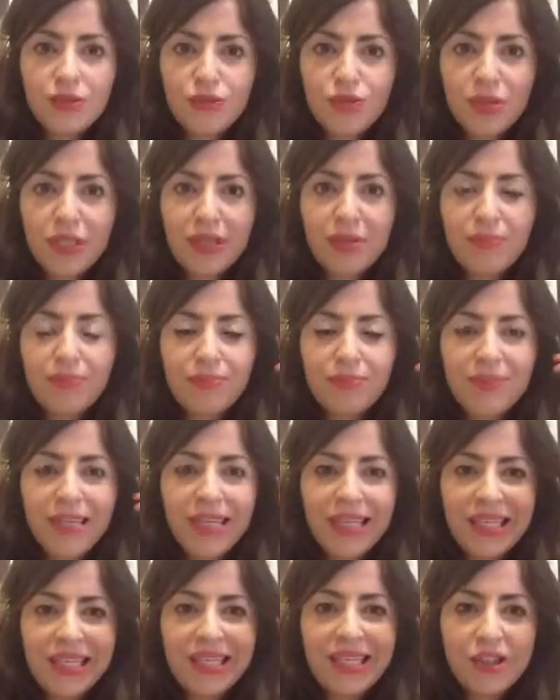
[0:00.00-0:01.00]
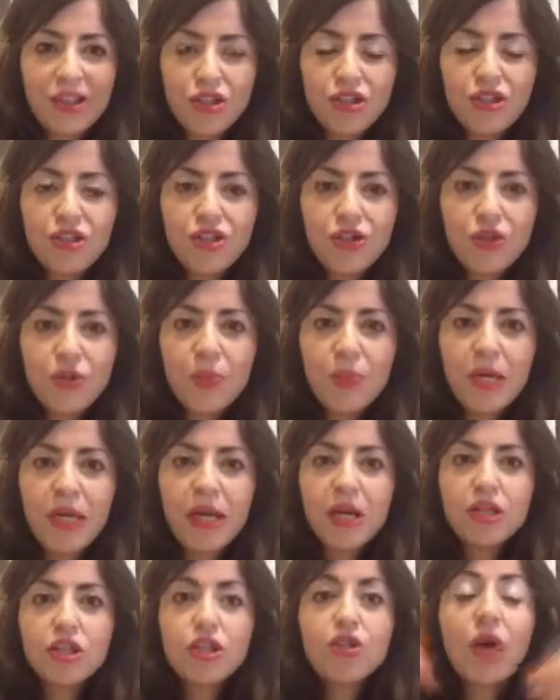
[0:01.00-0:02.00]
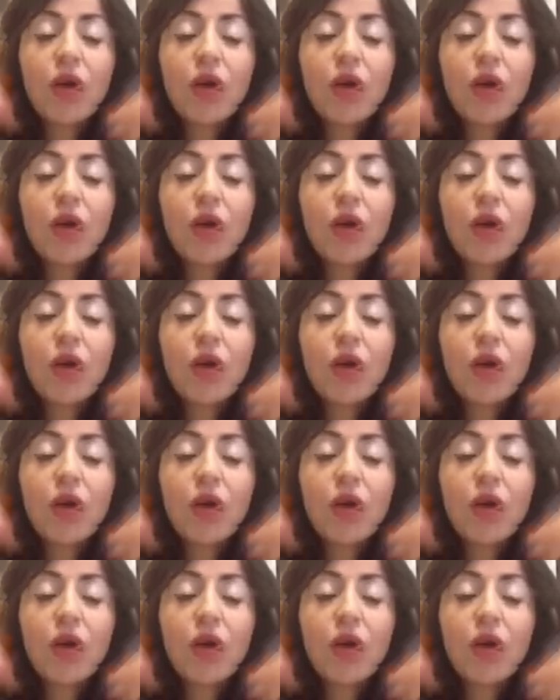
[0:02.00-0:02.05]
really easy to do, because